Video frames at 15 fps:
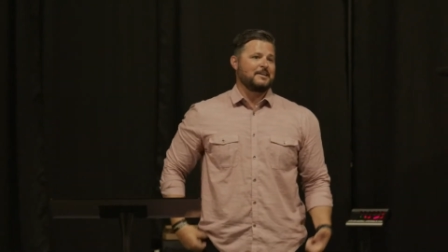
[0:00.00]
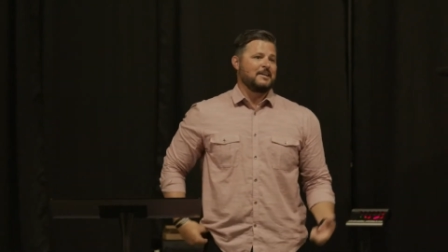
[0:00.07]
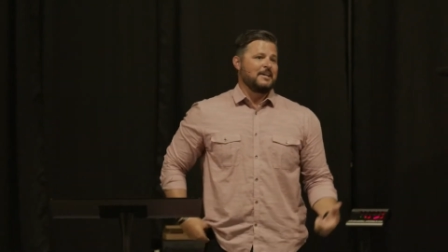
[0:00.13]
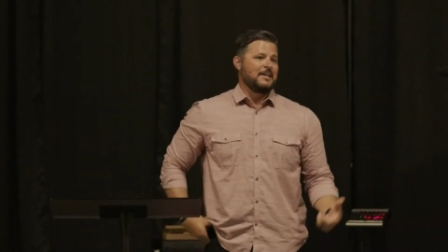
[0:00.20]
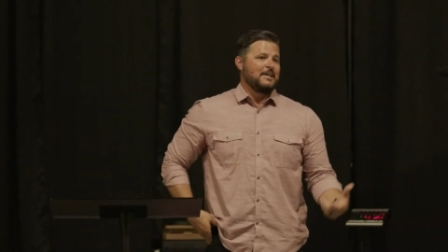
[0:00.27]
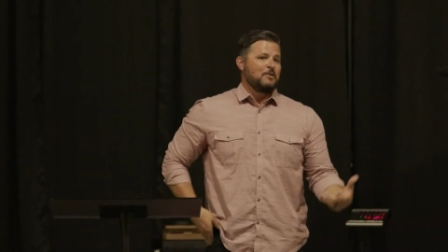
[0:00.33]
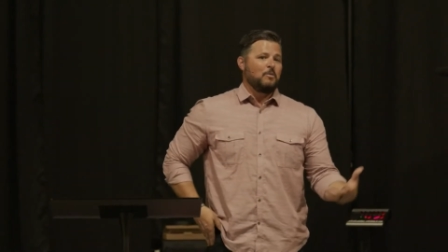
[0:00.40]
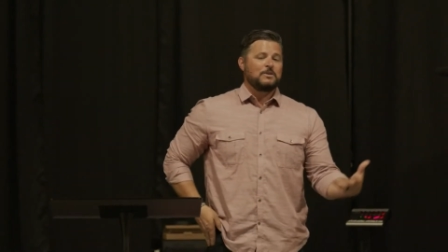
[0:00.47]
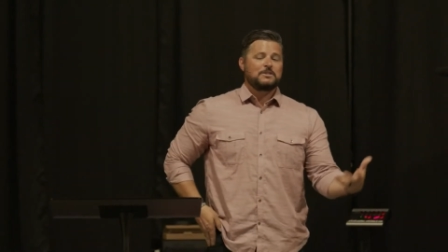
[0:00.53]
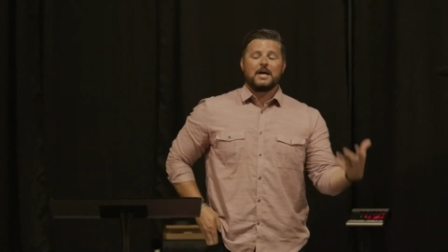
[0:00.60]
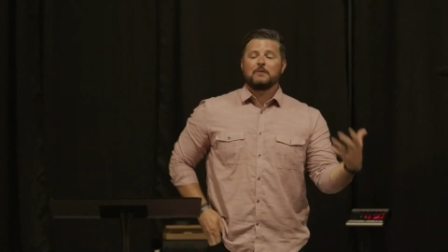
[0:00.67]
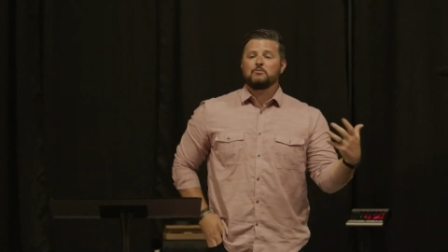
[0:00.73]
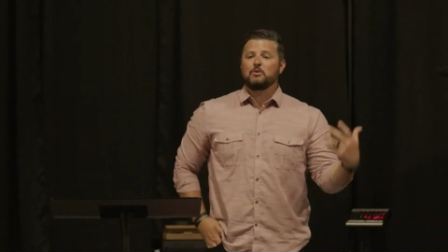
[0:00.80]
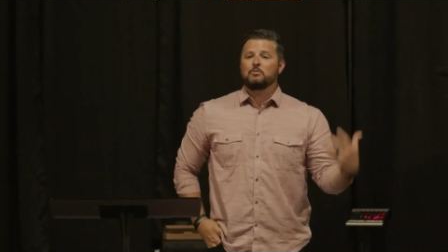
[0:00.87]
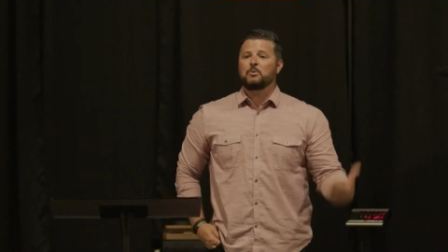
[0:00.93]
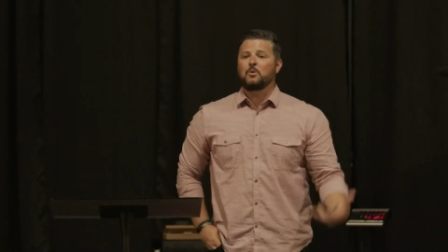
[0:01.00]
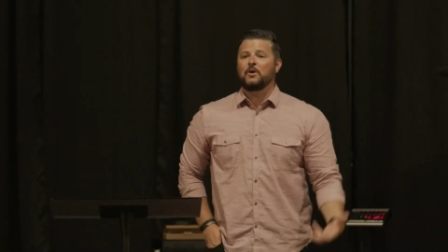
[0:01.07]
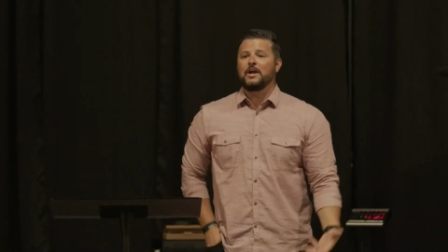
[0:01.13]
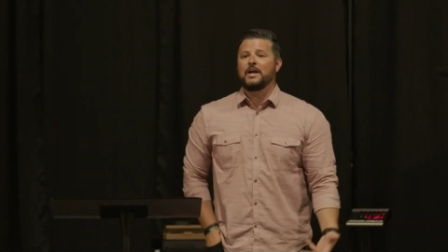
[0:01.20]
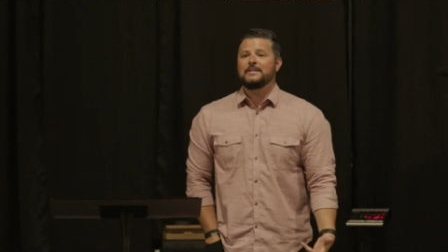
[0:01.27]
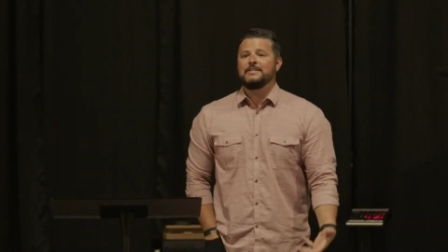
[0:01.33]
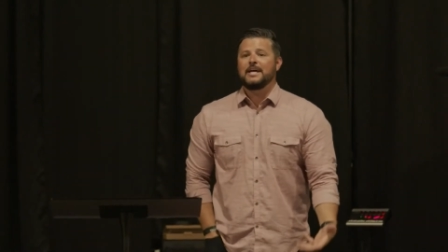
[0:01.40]
And one time we're
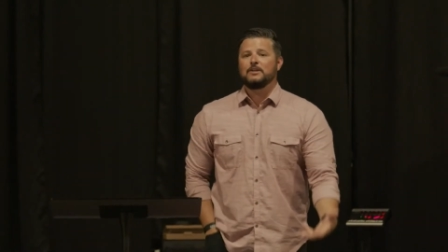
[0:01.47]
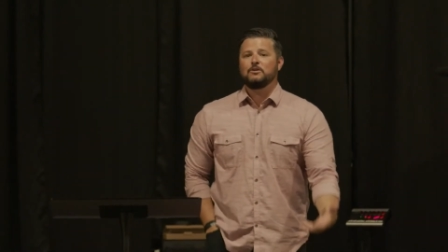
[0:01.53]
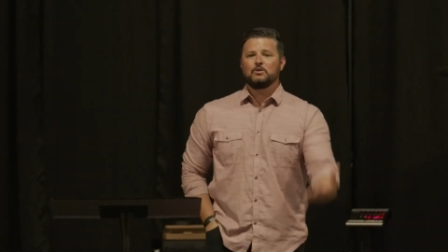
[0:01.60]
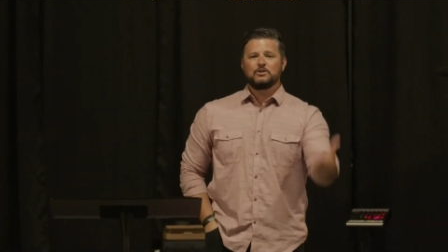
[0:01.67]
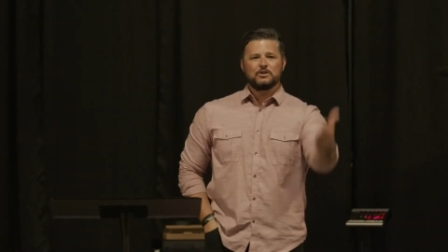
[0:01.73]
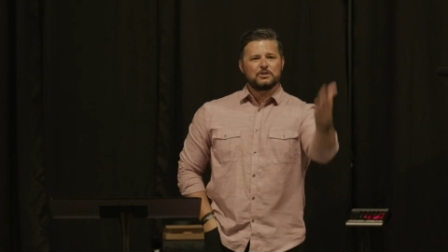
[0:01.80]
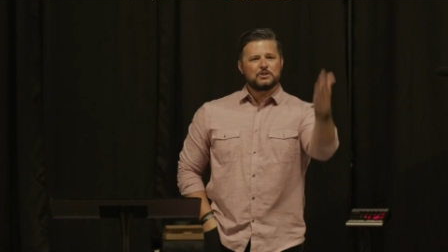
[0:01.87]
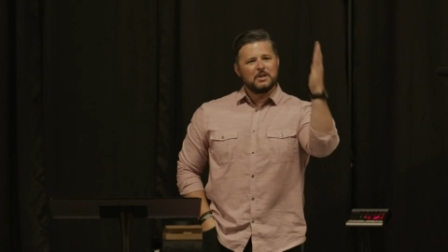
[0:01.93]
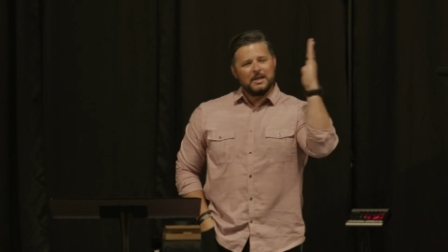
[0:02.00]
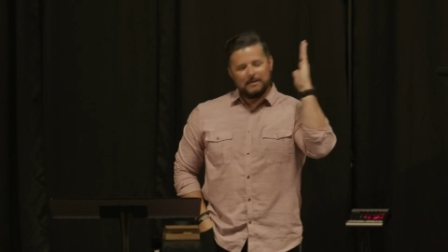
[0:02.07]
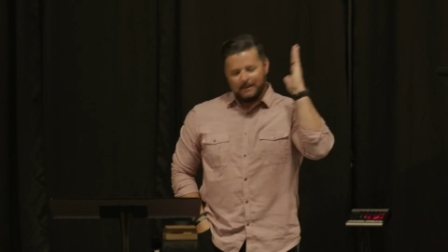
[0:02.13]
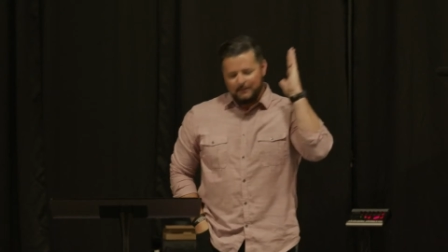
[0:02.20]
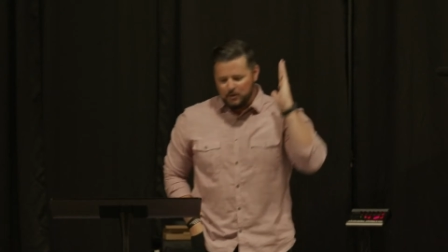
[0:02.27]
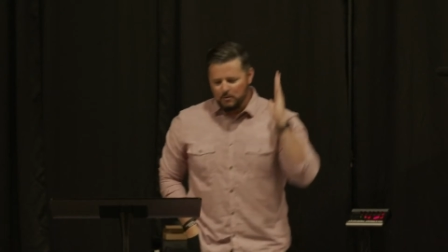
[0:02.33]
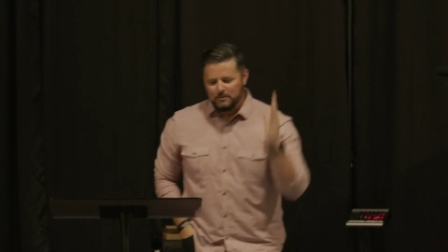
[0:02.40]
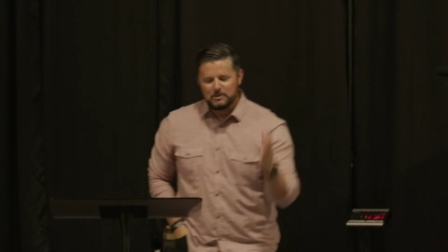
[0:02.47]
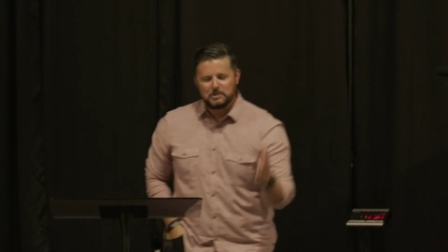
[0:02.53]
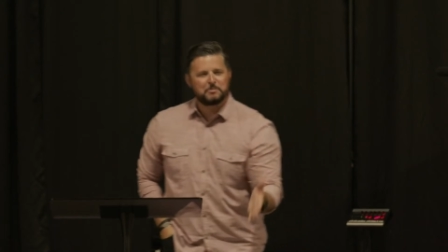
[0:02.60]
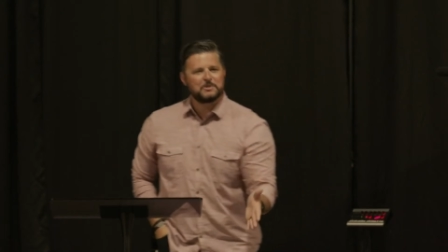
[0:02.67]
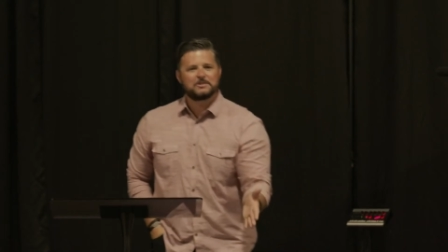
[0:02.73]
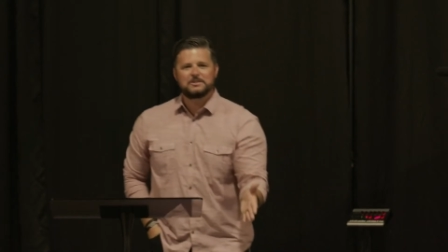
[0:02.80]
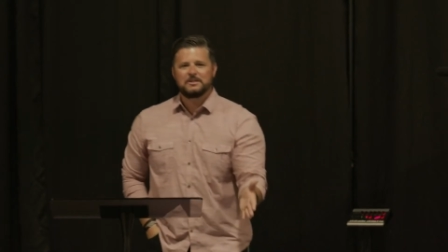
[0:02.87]
praying that, Lord, just if you would
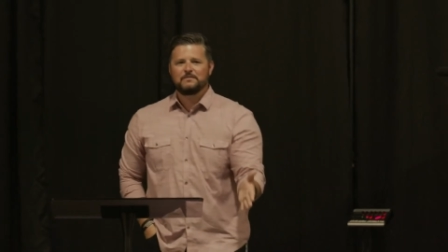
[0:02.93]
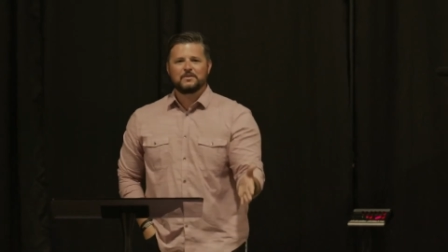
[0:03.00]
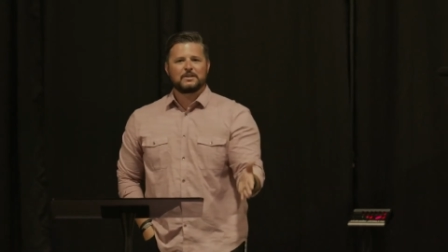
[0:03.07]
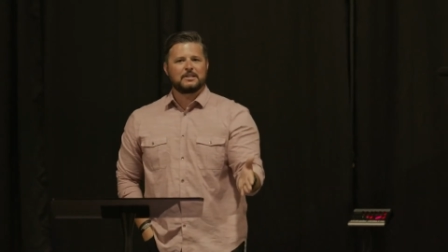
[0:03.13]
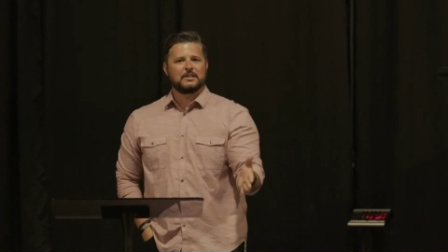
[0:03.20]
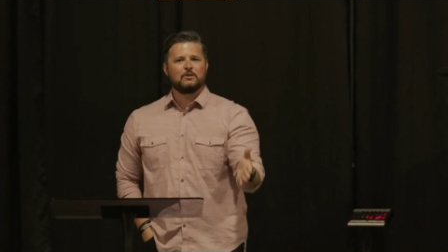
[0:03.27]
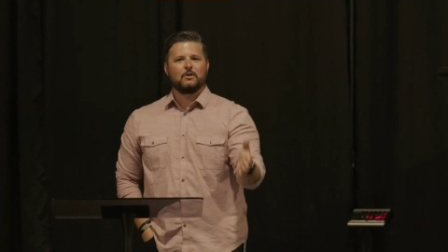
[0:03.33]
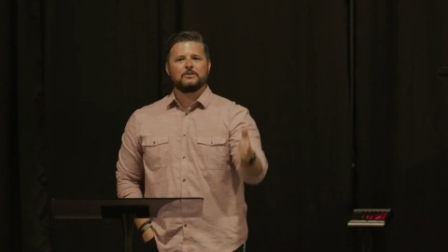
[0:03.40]
specifically,